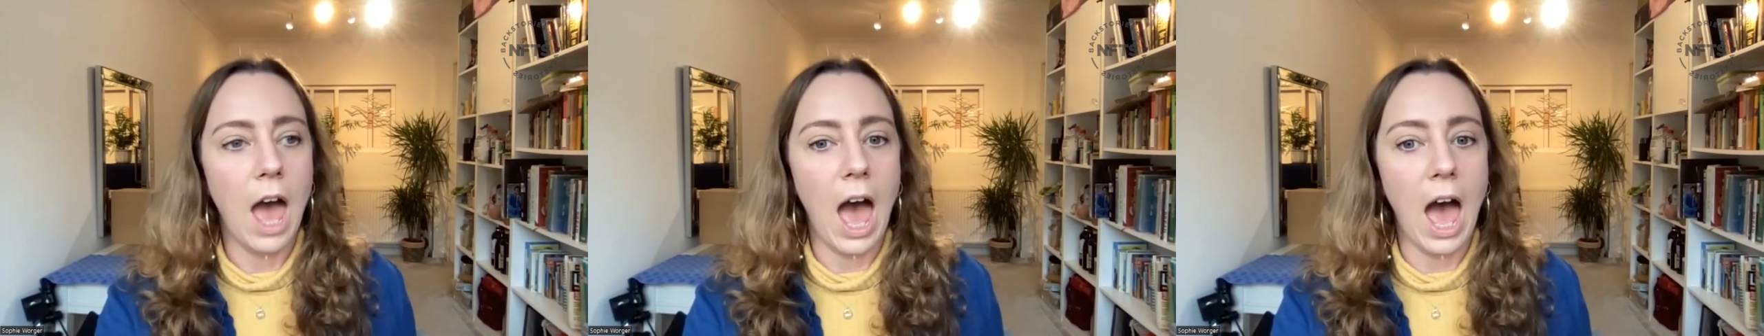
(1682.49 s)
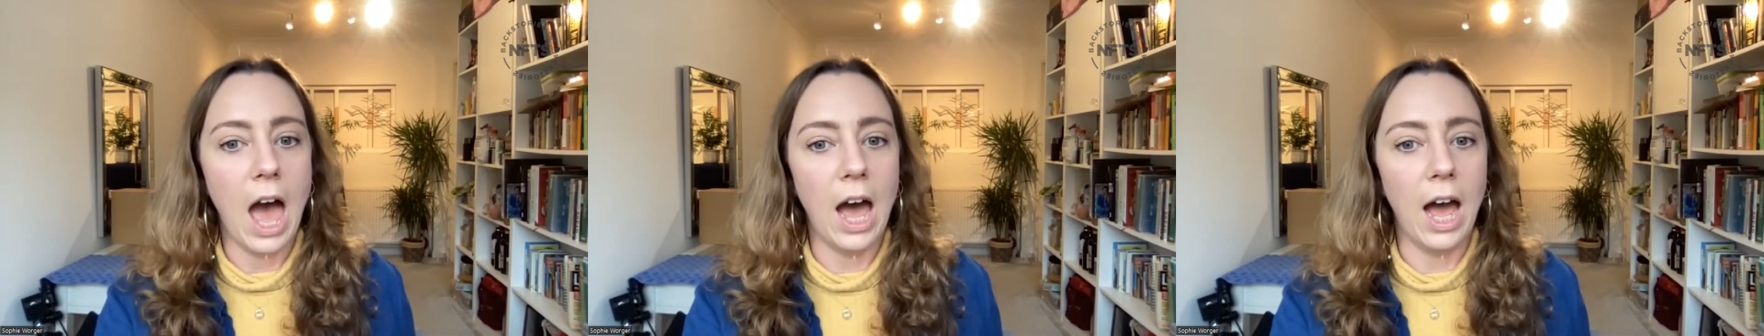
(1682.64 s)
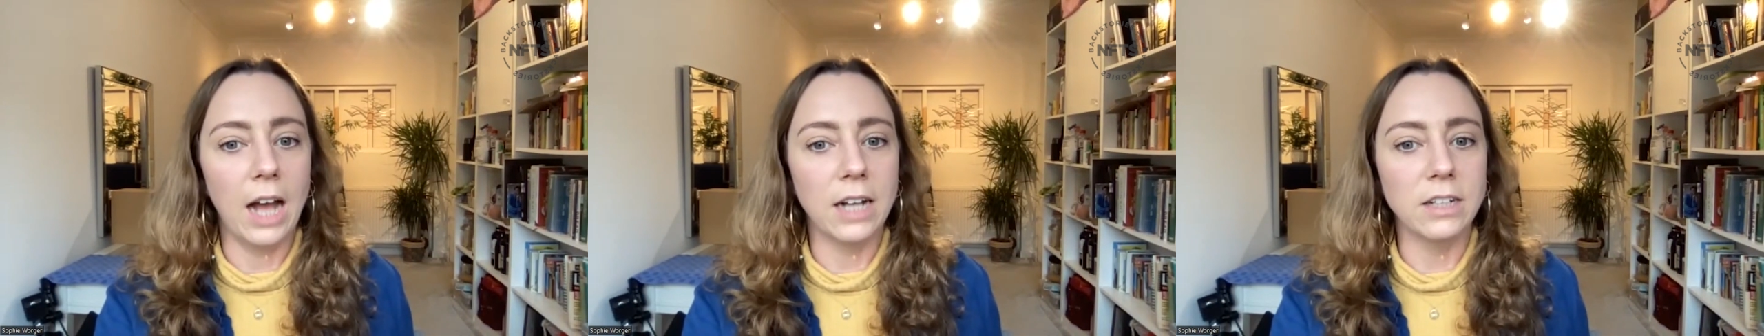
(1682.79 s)

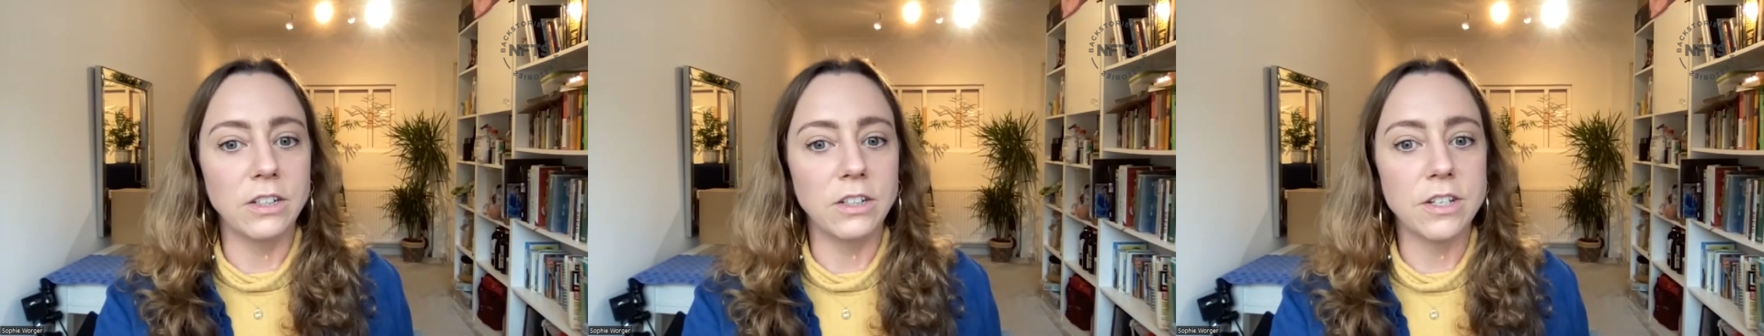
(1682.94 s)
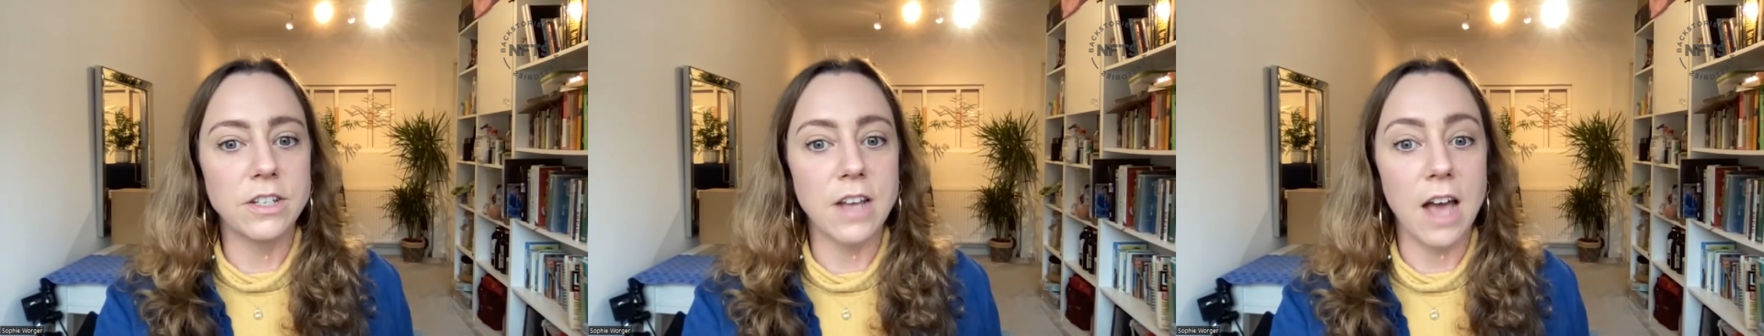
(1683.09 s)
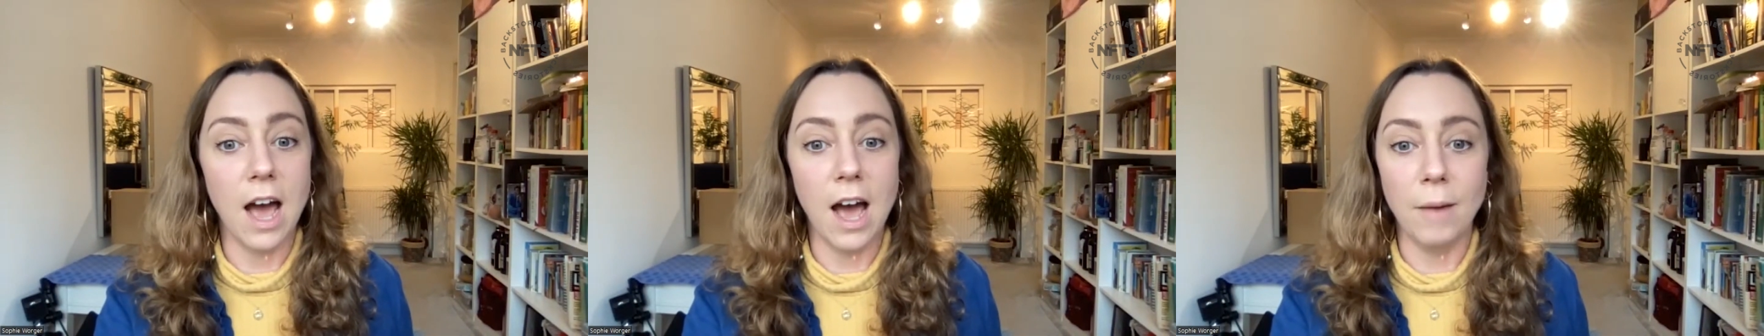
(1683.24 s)

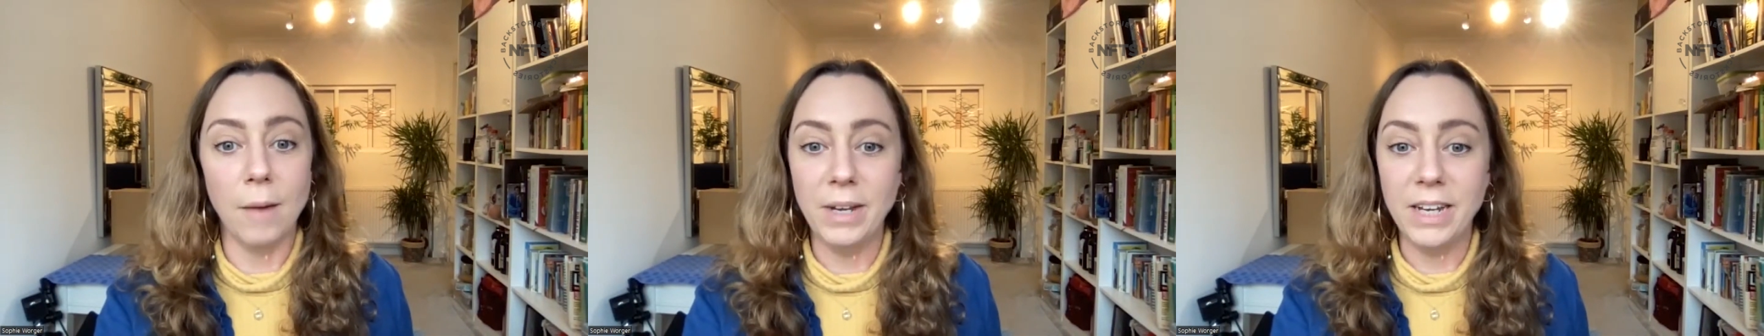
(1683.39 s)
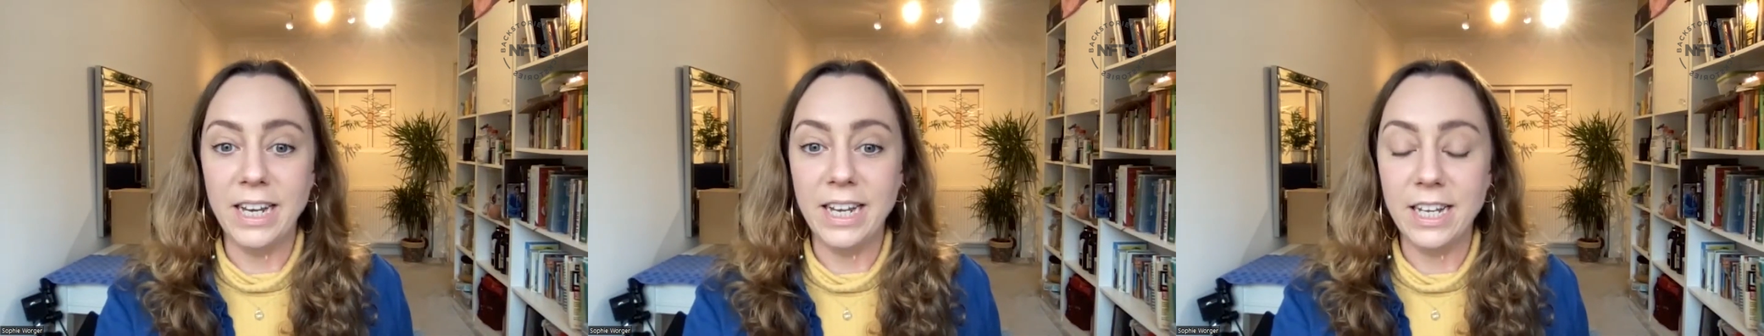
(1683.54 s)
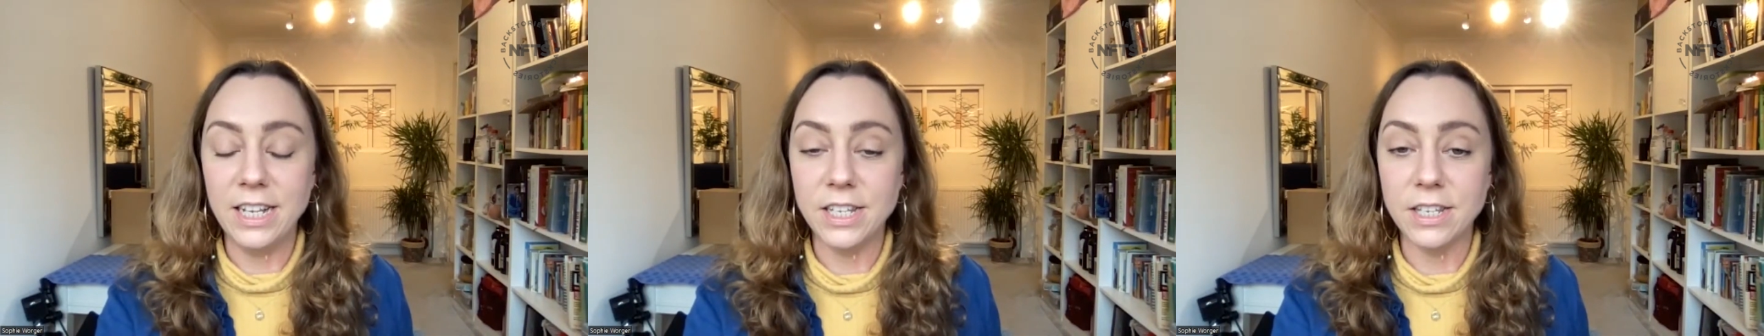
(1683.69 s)
And I
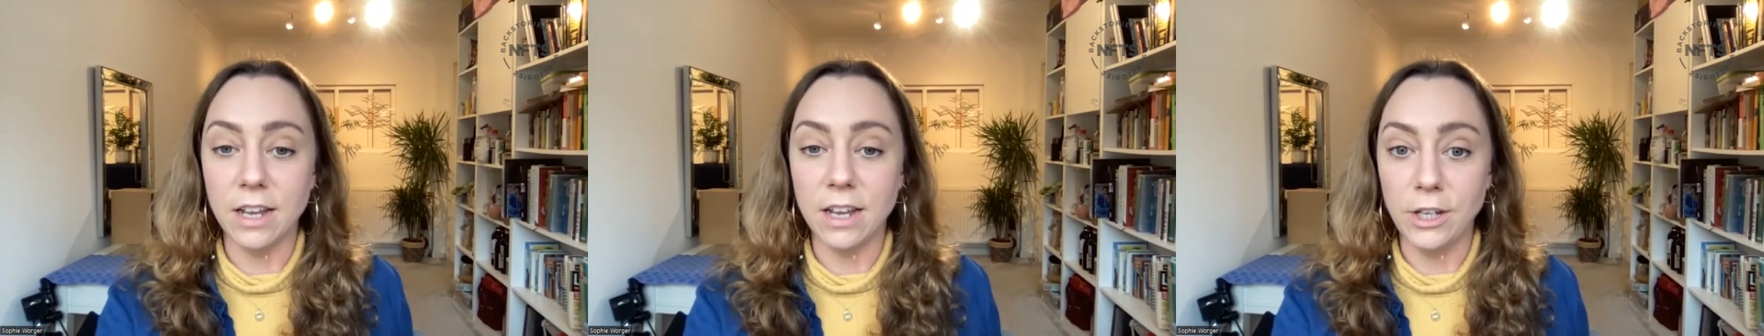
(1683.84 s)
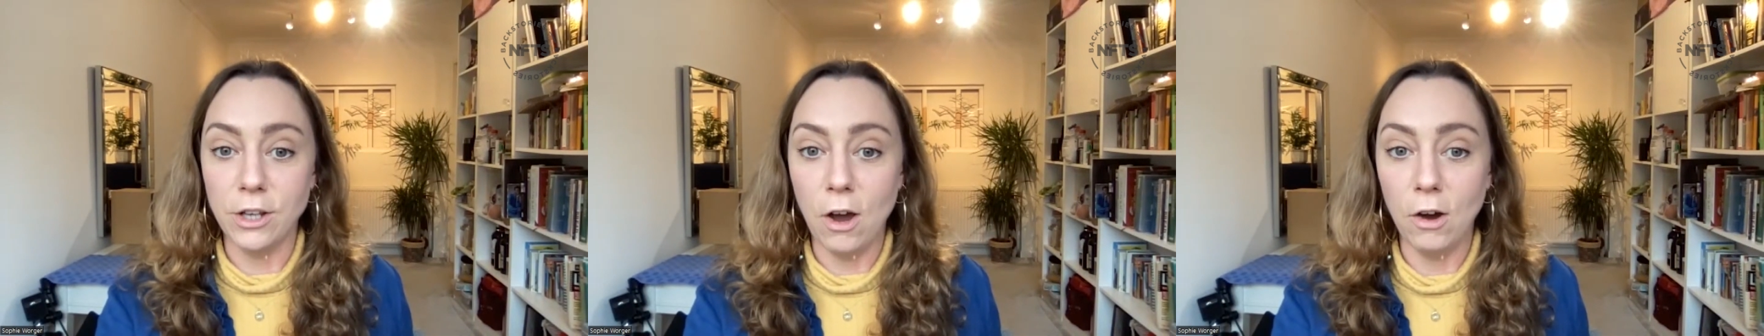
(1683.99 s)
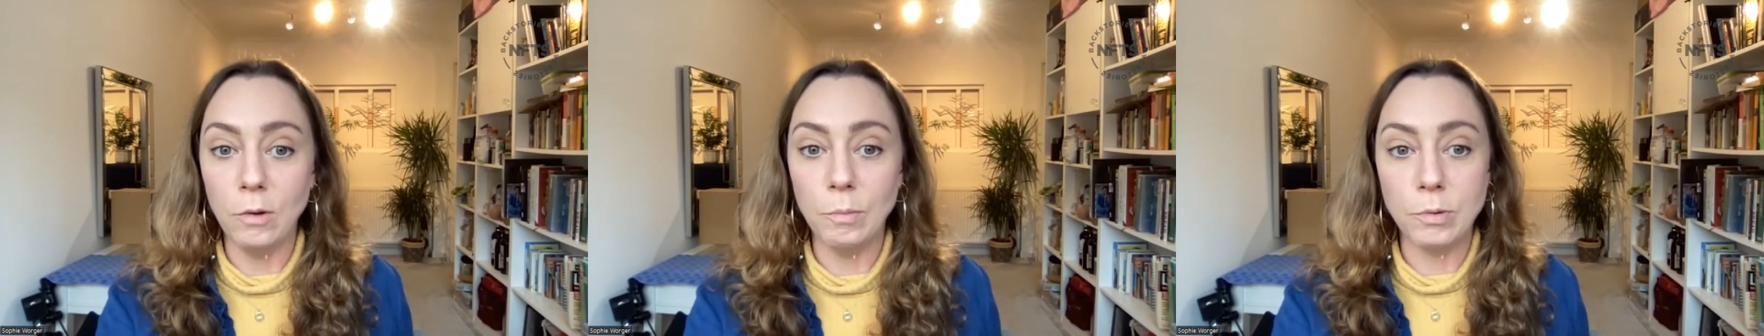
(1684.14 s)
mean, he's a
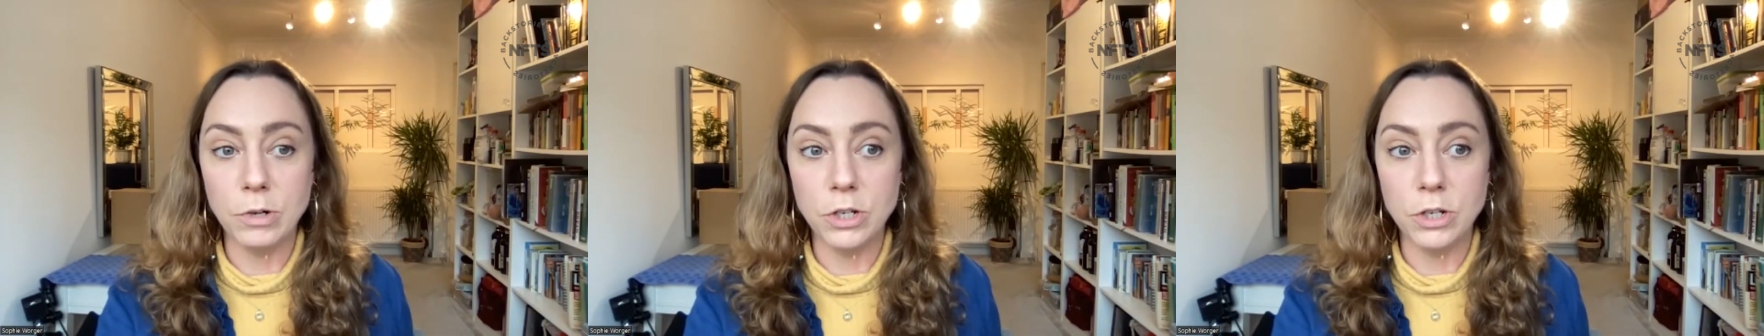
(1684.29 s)
young